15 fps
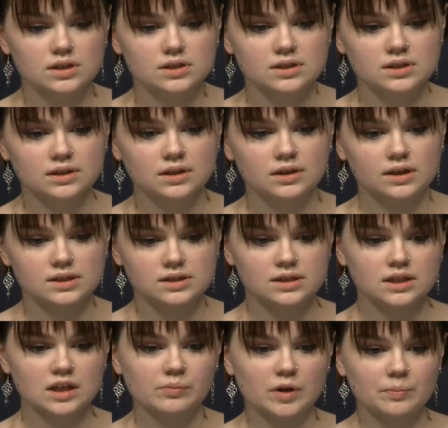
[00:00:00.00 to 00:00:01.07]
and
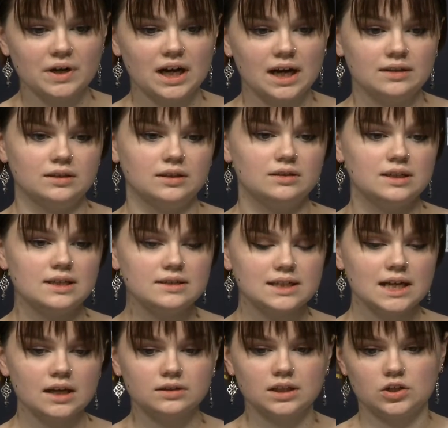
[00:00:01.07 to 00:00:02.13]

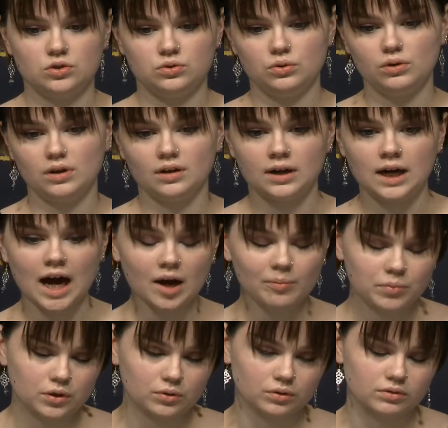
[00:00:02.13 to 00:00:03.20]
leading to what we
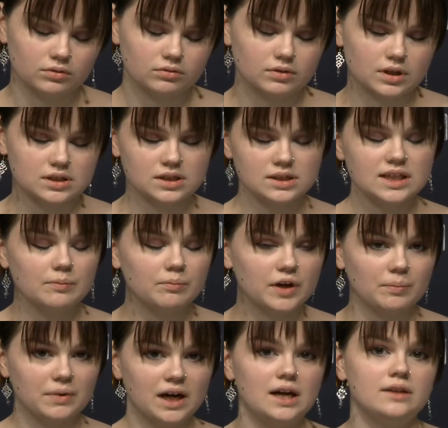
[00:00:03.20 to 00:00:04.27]
know happened.
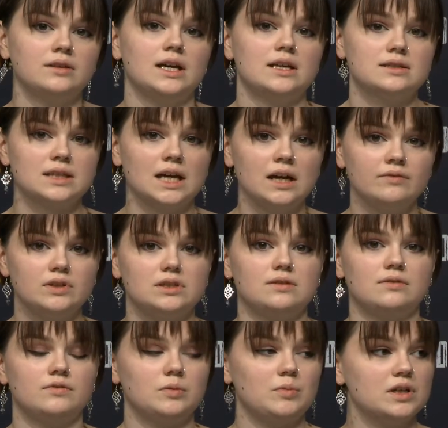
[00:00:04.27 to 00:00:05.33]
That's why we cannot
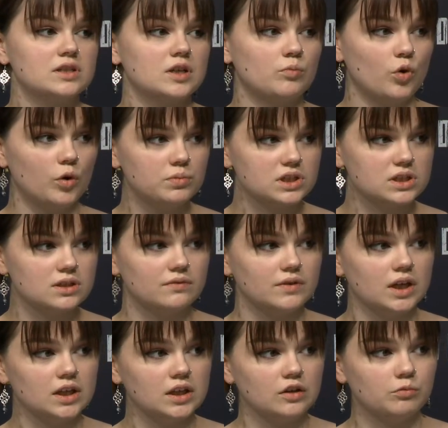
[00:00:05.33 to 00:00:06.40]
tolerate Russian
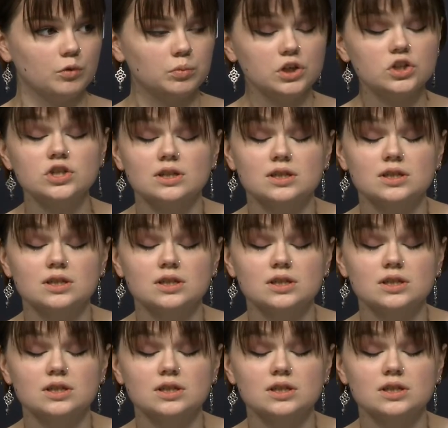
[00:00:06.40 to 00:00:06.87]
propaganda.